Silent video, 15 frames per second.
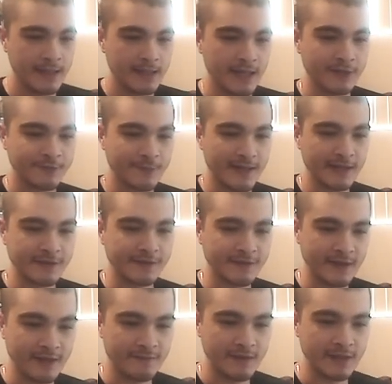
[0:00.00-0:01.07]
as well as
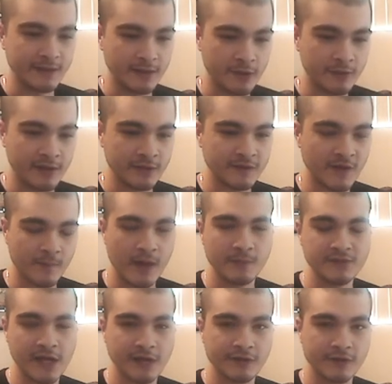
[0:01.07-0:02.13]
saving and loading
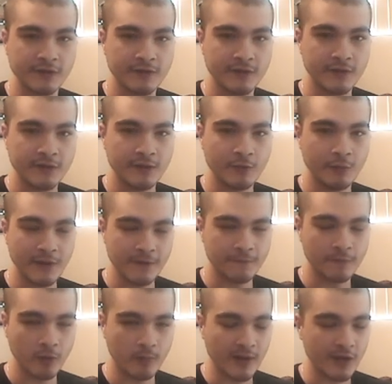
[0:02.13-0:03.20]
sub-objects with a
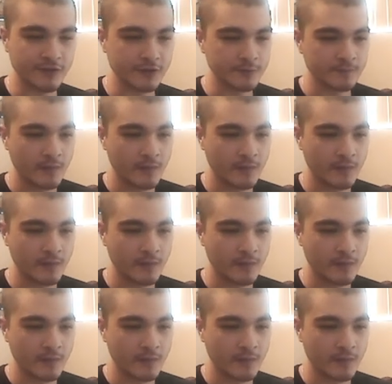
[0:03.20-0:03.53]
full browser,